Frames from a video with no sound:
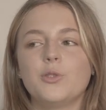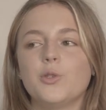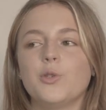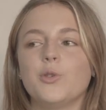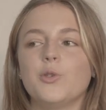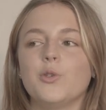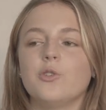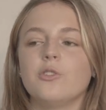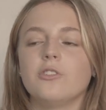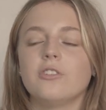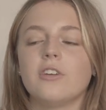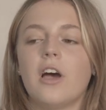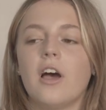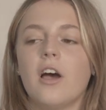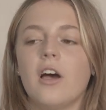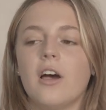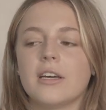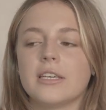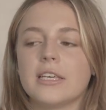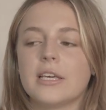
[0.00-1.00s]
to
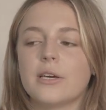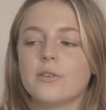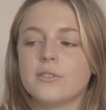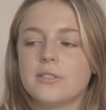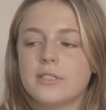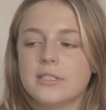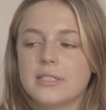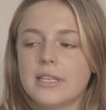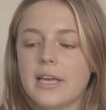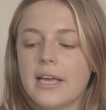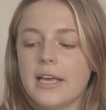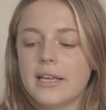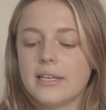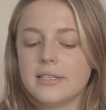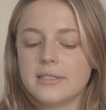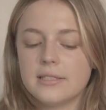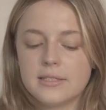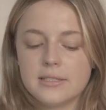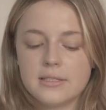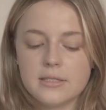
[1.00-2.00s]
kill
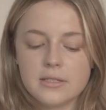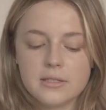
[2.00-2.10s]
disease.